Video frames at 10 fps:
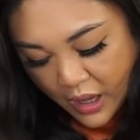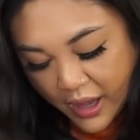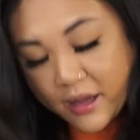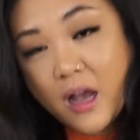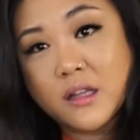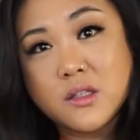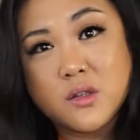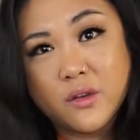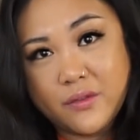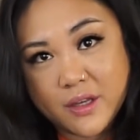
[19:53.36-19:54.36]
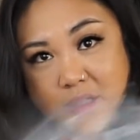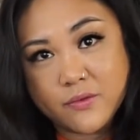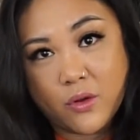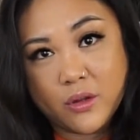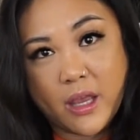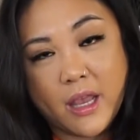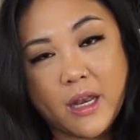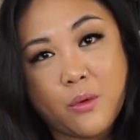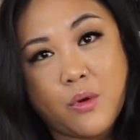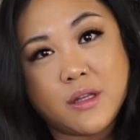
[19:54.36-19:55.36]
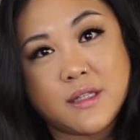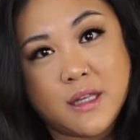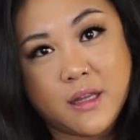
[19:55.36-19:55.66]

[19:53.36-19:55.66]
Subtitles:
I got 2 of the exfoliating ones,